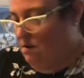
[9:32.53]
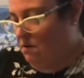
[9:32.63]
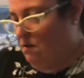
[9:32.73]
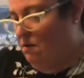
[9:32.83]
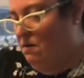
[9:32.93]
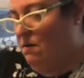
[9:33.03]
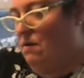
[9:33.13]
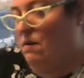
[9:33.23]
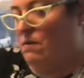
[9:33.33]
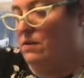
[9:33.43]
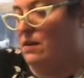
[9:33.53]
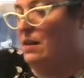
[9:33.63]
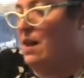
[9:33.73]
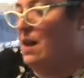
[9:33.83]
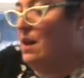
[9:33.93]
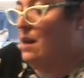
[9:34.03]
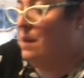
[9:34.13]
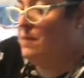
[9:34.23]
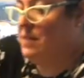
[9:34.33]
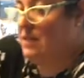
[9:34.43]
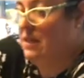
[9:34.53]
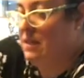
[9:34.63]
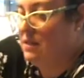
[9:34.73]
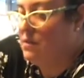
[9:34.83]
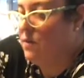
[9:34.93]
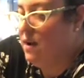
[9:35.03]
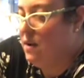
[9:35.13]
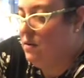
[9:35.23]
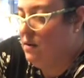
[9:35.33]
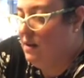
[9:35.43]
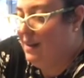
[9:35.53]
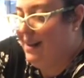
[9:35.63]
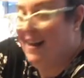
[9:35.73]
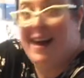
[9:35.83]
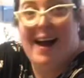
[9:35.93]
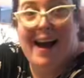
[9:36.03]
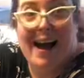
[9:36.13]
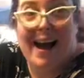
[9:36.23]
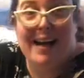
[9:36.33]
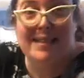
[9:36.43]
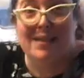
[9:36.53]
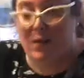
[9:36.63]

Oh, look at that. I got a biscuit. It's round and it's